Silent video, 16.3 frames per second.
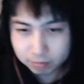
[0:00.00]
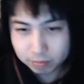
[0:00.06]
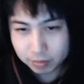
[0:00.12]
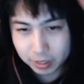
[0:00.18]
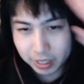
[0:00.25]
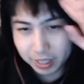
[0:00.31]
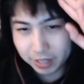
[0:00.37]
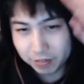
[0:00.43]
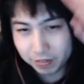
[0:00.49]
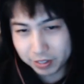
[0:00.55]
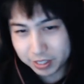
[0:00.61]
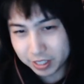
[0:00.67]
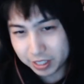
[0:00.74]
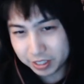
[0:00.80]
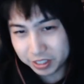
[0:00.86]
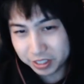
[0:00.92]
Hey, Vinsonte
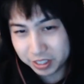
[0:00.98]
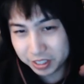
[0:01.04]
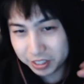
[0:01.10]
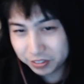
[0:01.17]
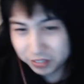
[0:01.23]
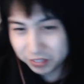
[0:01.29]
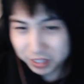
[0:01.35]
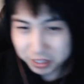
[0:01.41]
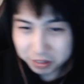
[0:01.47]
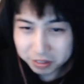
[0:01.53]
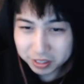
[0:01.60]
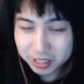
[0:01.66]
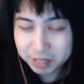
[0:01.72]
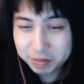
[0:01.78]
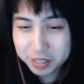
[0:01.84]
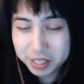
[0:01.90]
here. In this video, I look
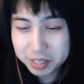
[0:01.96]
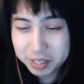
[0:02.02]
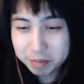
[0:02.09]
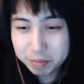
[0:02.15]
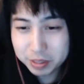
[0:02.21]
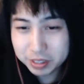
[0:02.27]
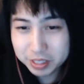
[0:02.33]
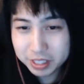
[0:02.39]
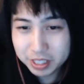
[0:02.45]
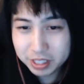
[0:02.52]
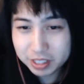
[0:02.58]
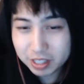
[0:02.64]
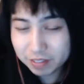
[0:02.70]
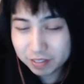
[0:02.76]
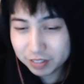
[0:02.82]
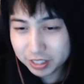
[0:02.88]
up hidden ability
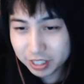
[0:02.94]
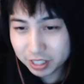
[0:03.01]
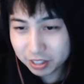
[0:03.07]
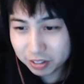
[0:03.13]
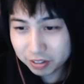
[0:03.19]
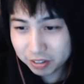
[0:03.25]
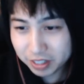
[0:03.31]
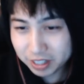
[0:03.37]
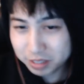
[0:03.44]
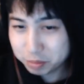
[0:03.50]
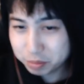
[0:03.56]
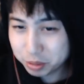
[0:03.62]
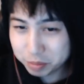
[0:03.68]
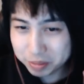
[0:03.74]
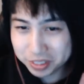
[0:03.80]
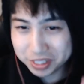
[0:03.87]
Gothitelle and pretty
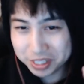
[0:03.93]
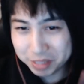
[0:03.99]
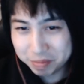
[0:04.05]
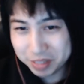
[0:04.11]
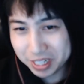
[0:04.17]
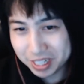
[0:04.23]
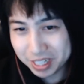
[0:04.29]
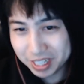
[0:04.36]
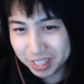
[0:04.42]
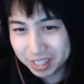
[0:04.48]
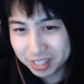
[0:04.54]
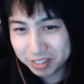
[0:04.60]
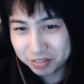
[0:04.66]
much the same den as